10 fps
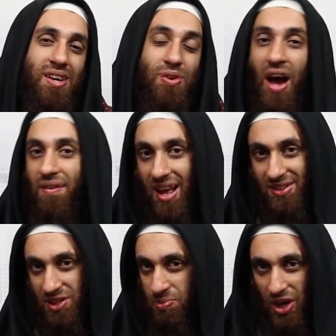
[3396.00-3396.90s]
You haven't
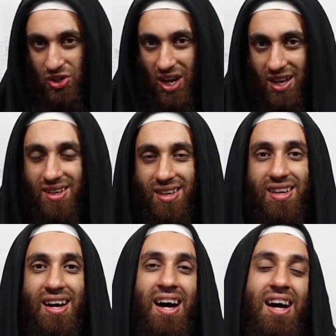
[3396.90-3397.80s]
had this pressure,
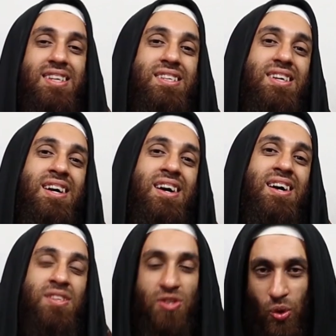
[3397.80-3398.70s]
and
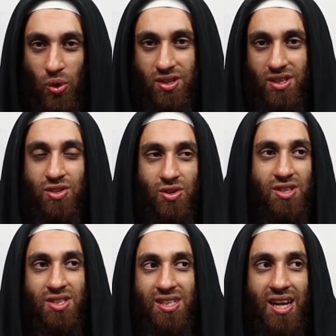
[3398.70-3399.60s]
it's good. It's
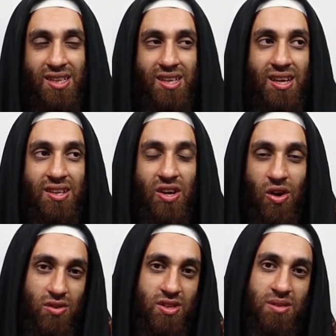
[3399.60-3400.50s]
good to see that the
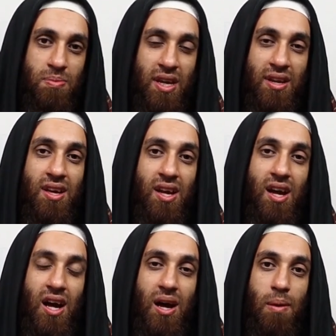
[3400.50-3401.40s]
cult is being
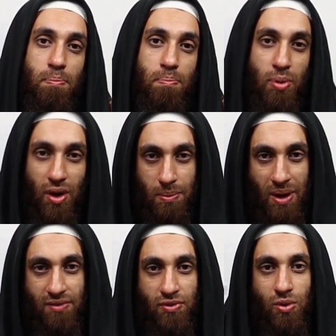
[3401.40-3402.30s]
put on the
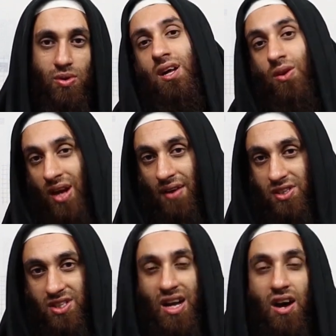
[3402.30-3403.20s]
back foot. Look
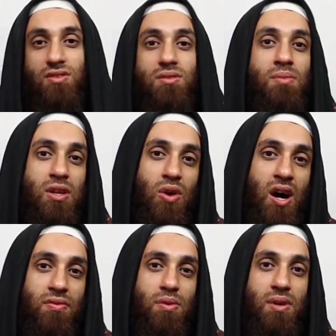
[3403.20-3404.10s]
after yourselves. Make
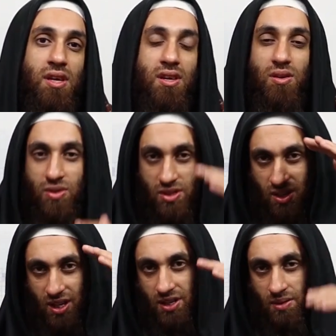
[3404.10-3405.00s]
dua for me. Wa
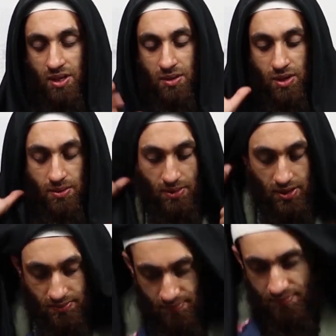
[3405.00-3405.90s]
sallallahu ala nabiyyina Muhammad.